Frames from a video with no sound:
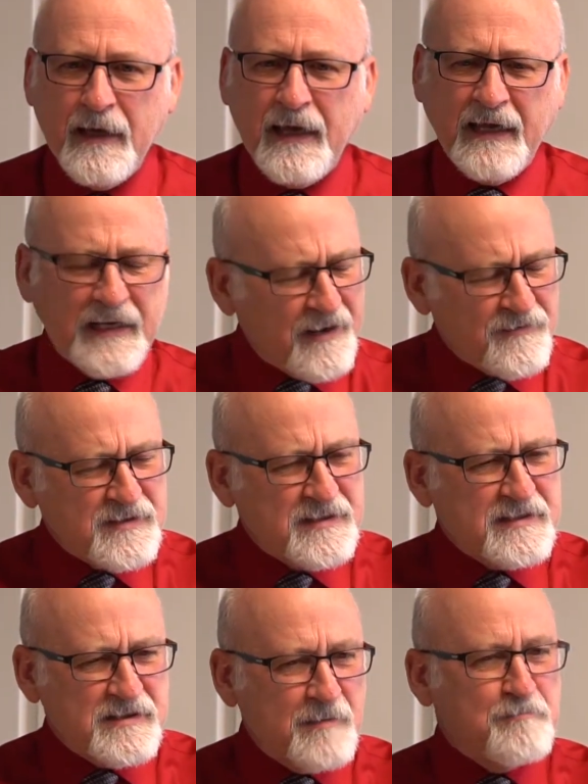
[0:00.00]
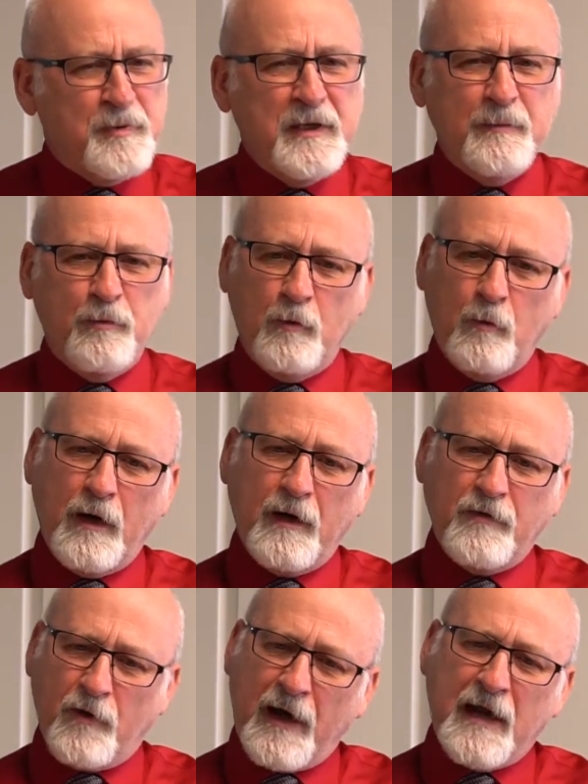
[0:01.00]
And I've seen some people where
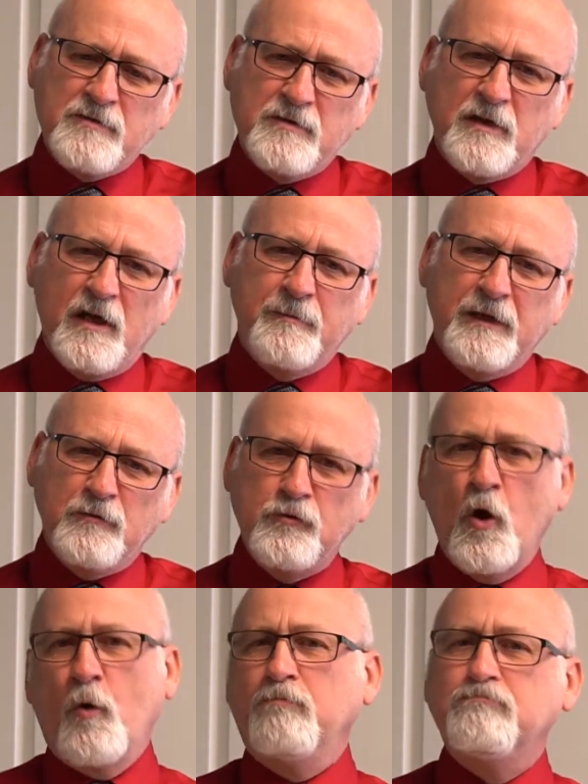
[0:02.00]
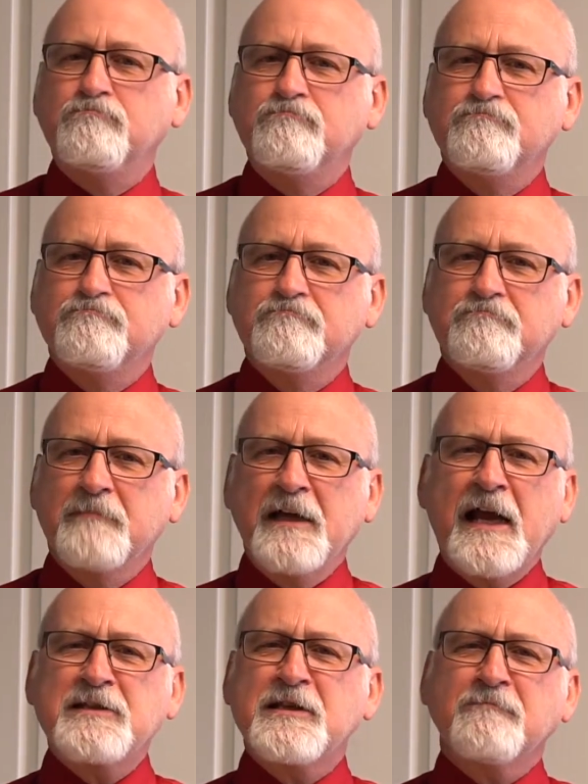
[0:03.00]
their answer is going to be no. And
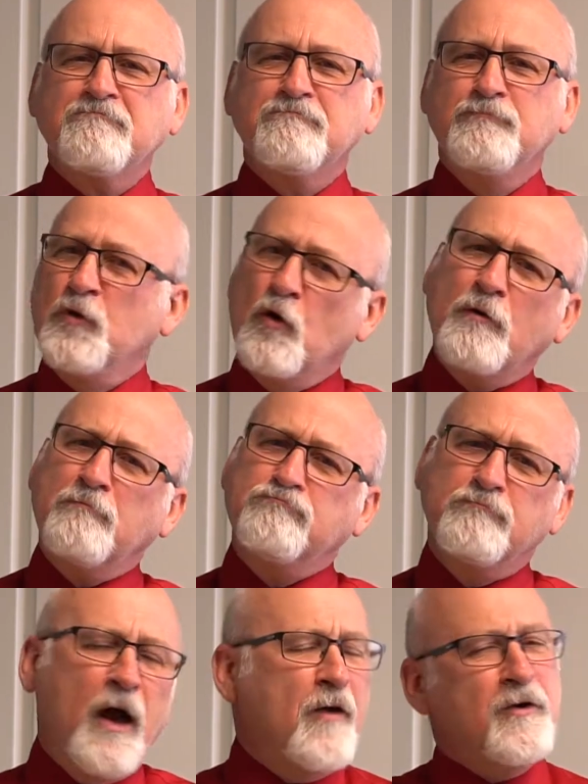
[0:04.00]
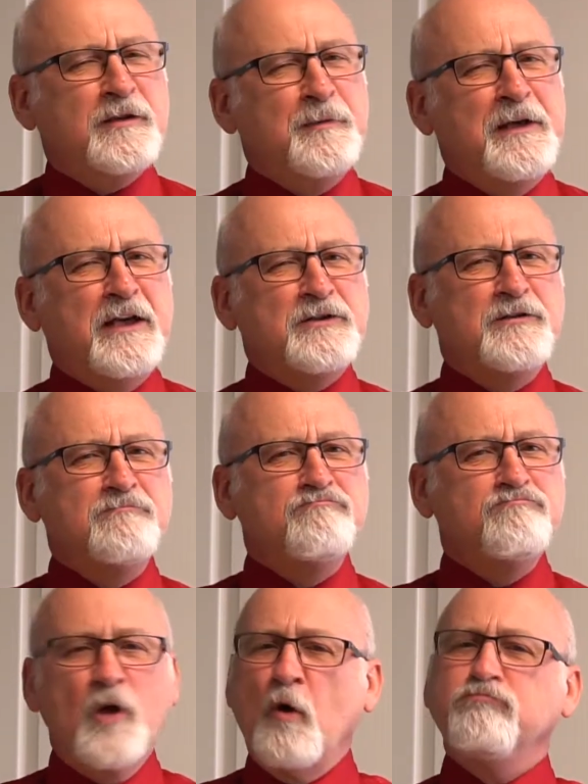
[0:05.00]
that's it. Nope. Other
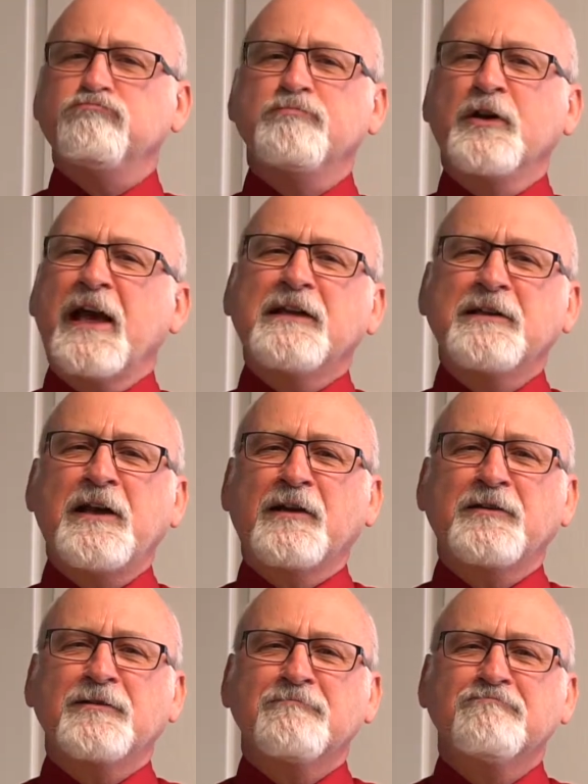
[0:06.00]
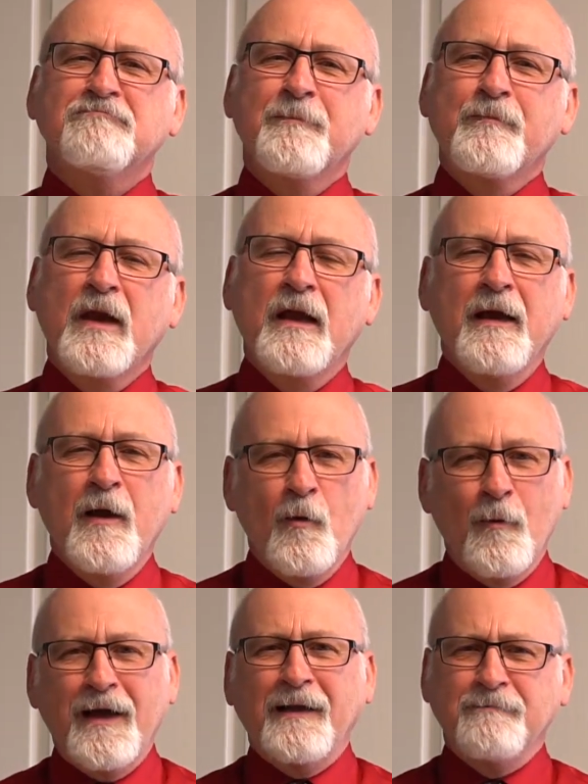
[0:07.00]
explanation? Nope. You can't deduct it.
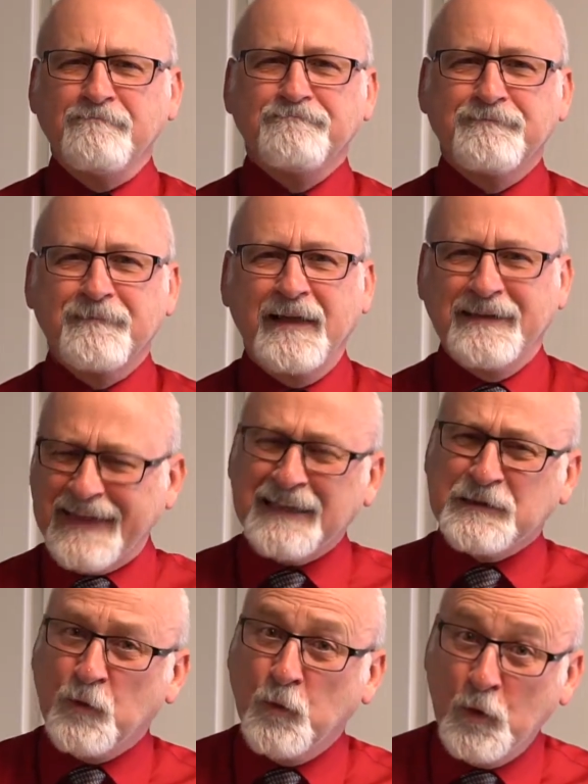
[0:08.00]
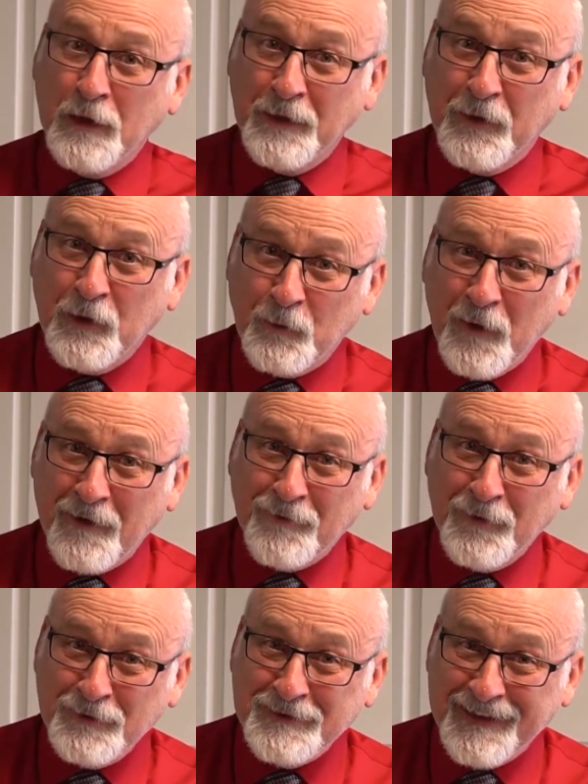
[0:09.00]
Well, that's a really good way of
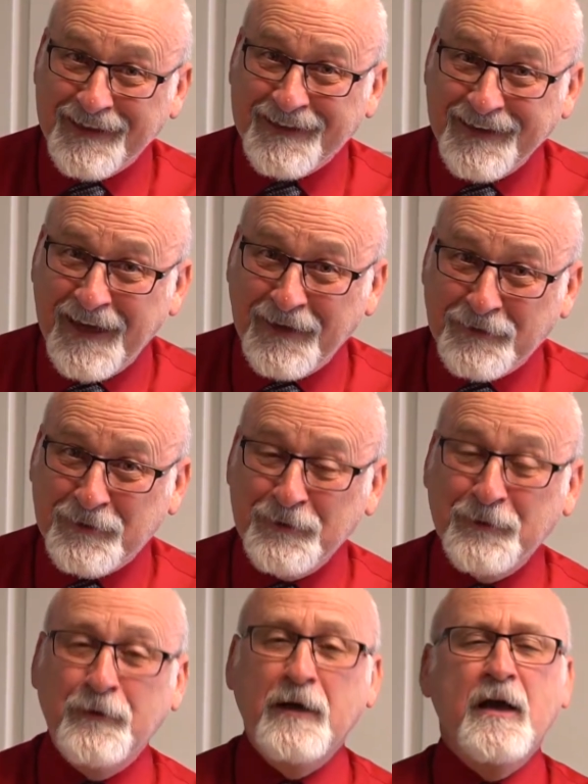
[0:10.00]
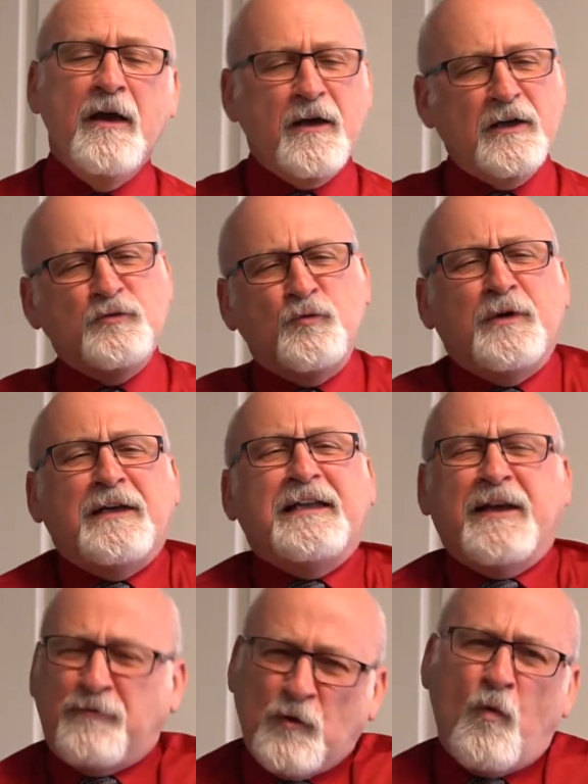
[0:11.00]
losing a client too. Because really,
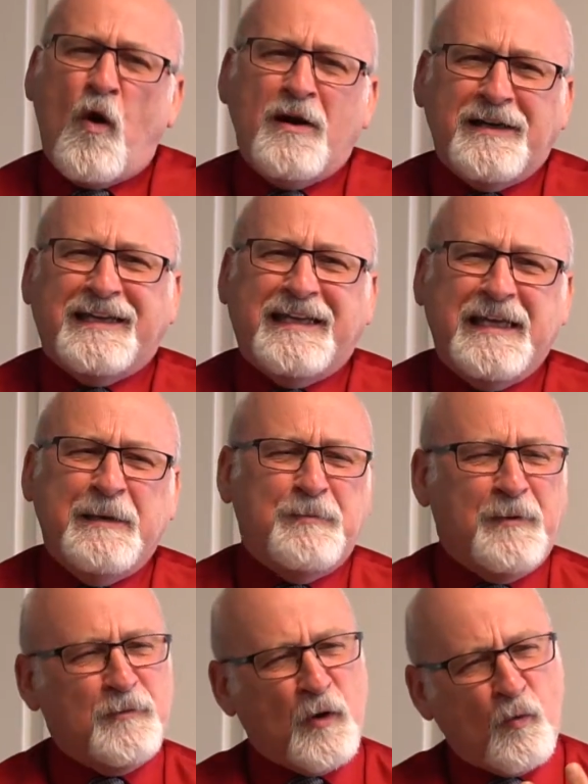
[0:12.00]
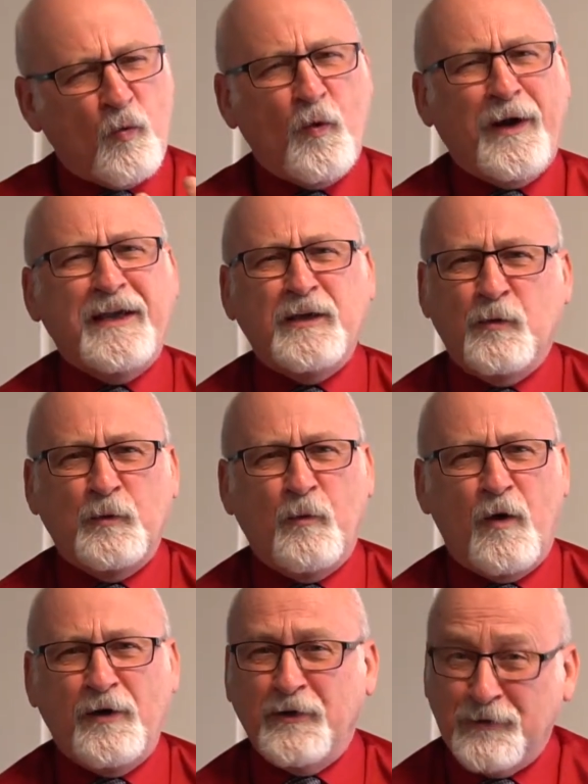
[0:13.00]
if you want to keep them, the way you would
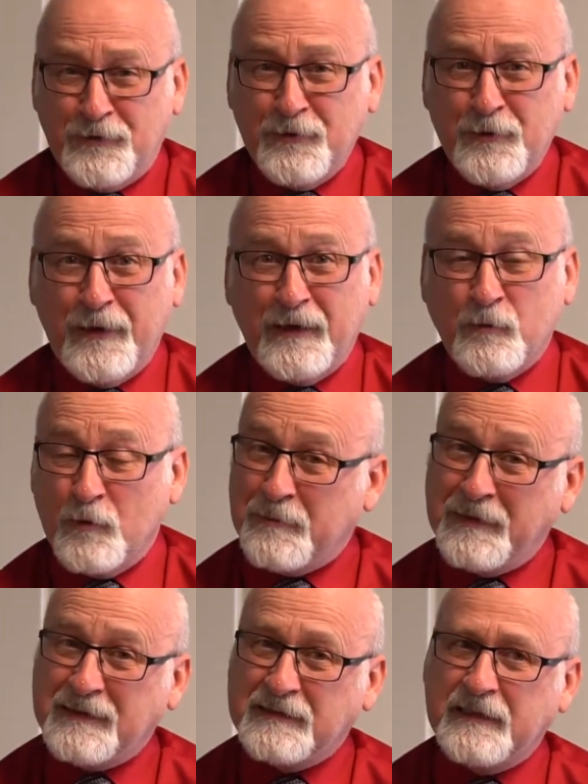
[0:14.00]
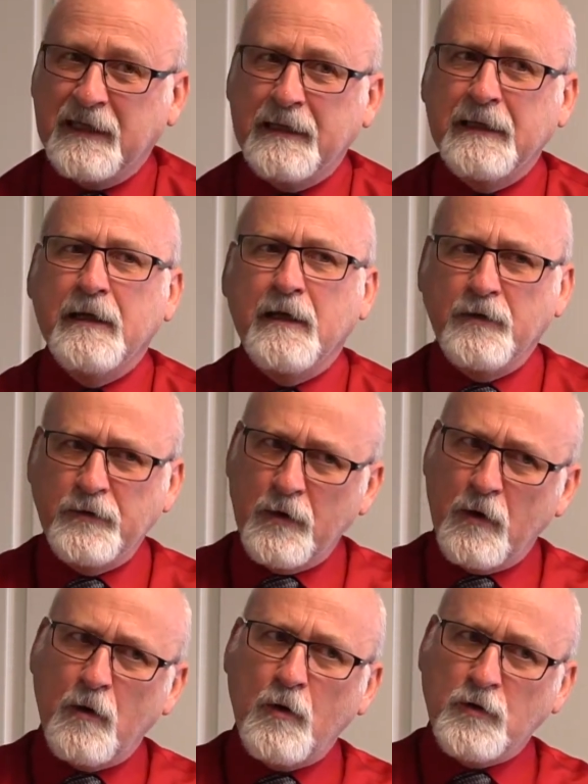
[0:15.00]
want to do it would be to say,
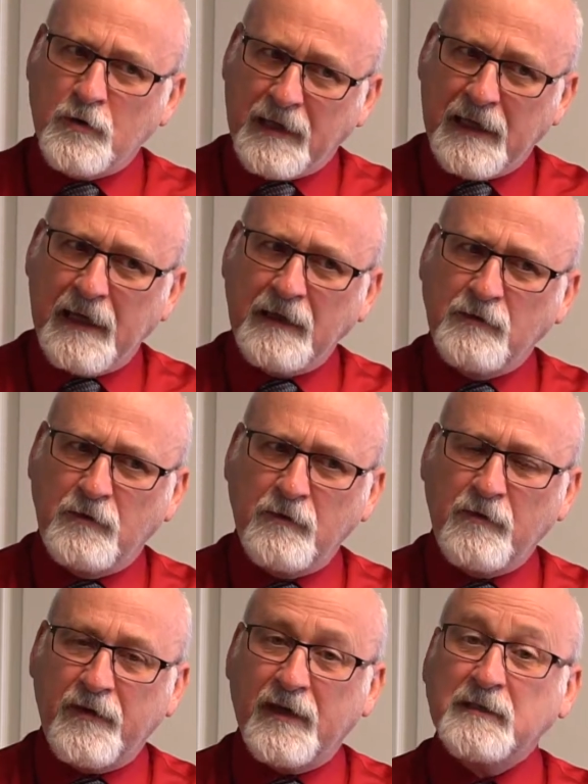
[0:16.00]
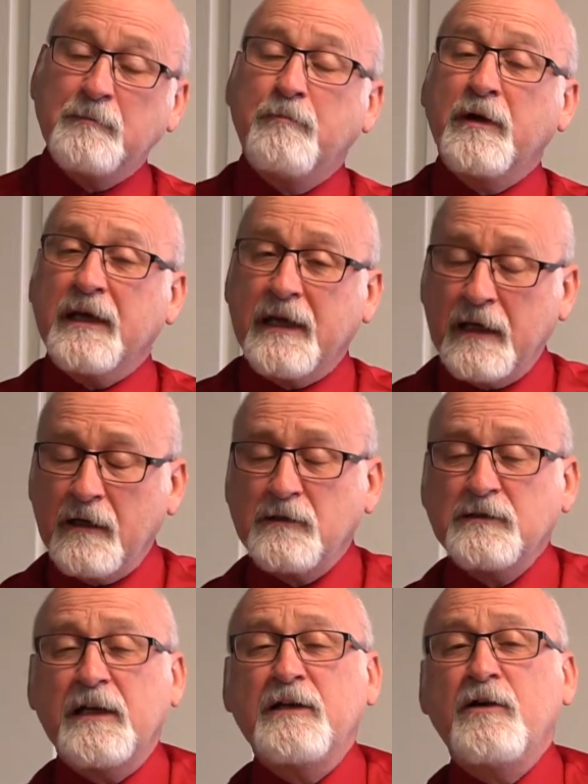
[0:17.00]
no, you can't do this, but
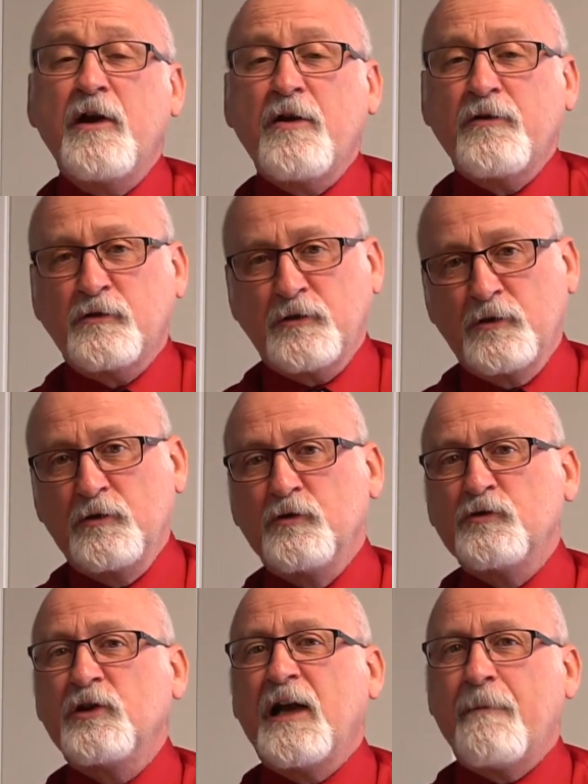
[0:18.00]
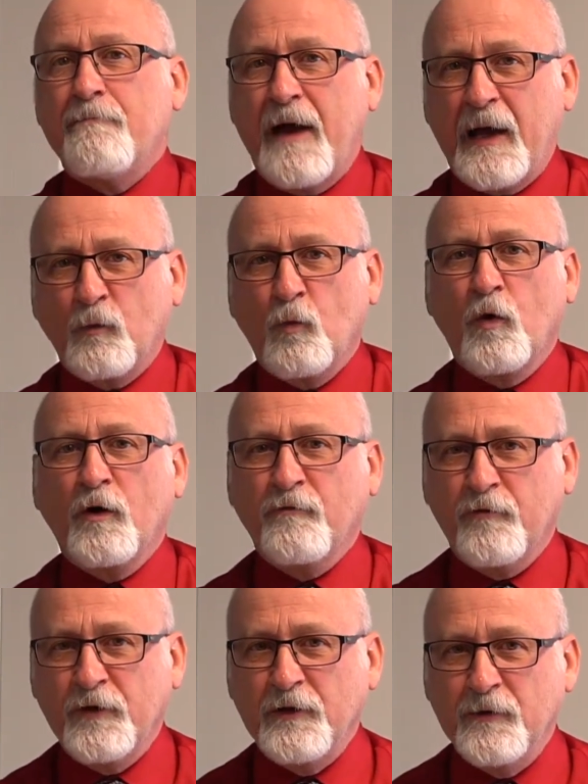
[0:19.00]
here's another solution that might work
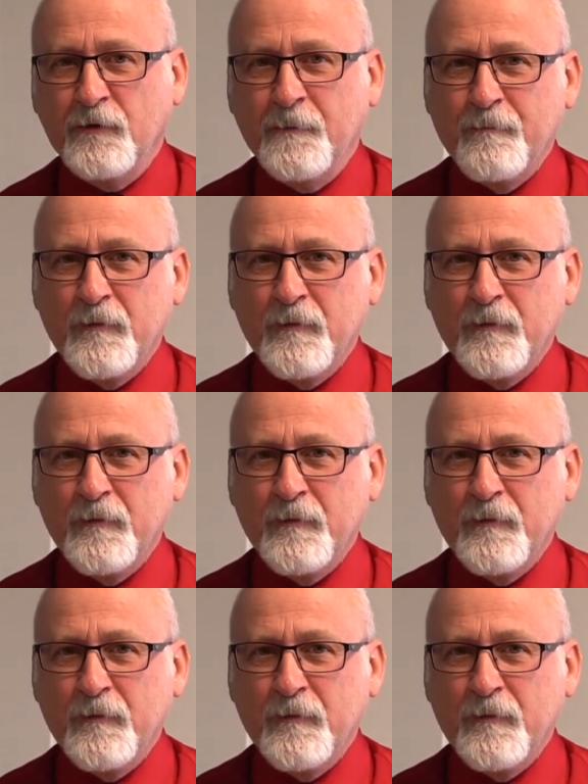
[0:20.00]
for you.